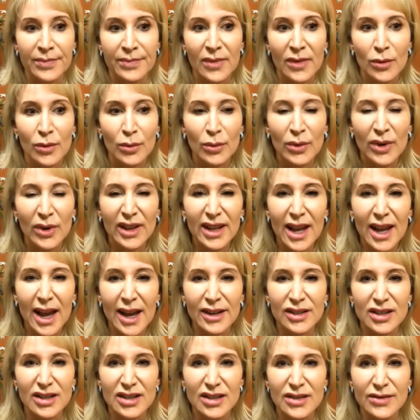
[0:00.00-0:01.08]
really,
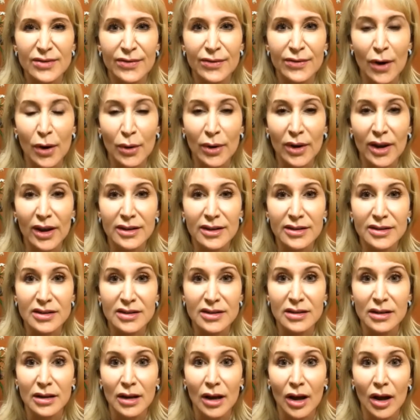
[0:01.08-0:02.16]
I just
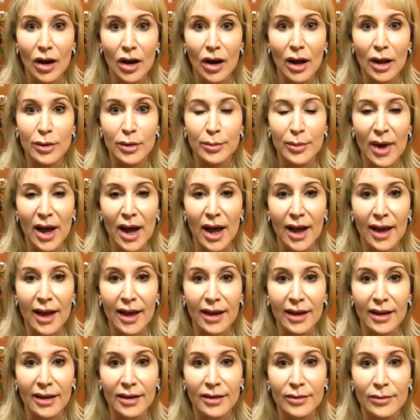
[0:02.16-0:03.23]
focused on
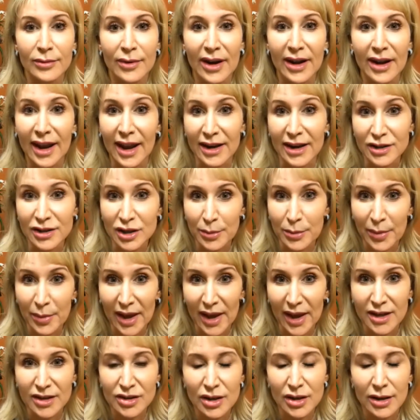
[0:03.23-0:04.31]
my radiation
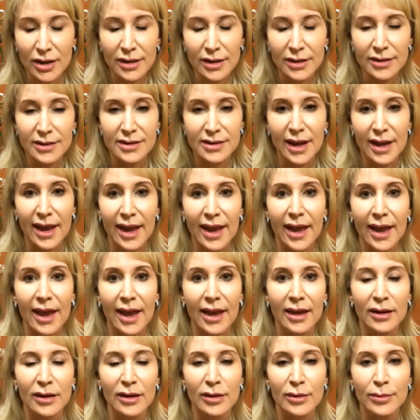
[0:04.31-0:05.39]
patients, and